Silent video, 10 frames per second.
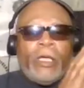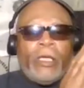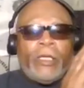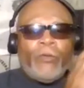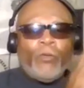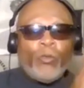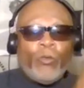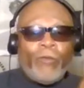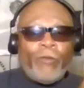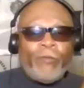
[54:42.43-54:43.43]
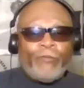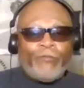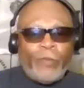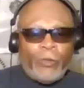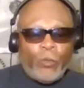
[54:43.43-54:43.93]
worked at
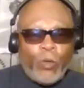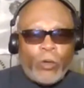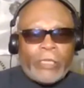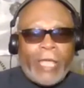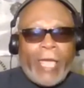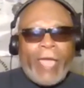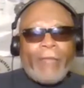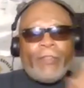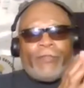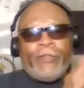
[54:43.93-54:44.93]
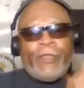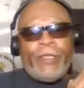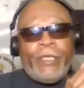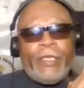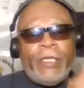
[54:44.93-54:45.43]
the
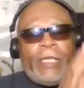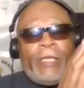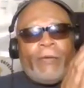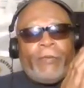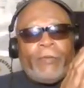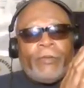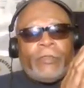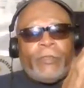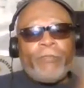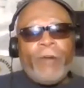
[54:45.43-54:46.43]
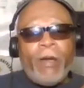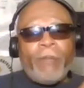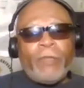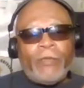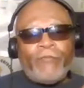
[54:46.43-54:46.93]
Department of EPA for a
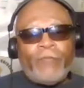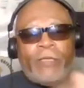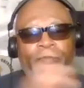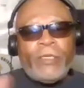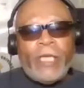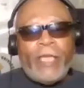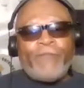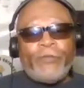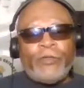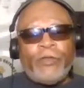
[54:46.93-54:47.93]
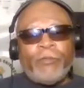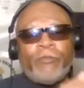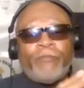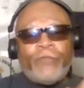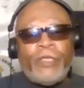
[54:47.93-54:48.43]
number of years. He
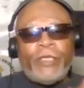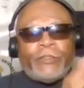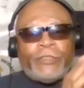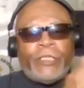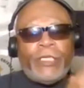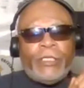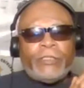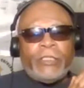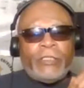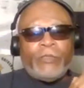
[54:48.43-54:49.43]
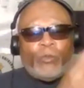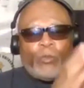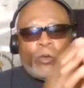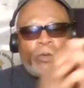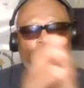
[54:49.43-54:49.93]
was working
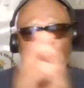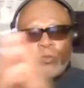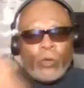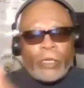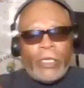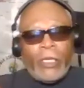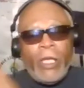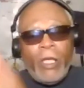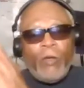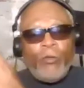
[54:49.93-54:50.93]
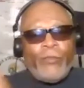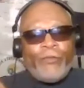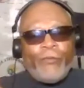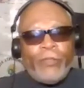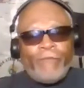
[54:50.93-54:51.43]
with the
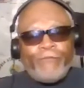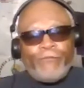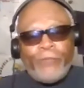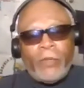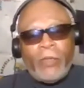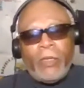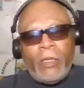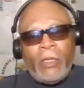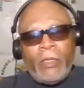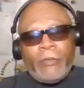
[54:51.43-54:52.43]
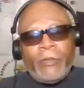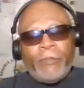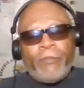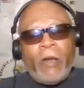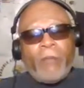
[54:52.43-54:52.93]
Department of
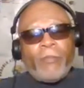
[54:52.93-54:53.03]
Forestry,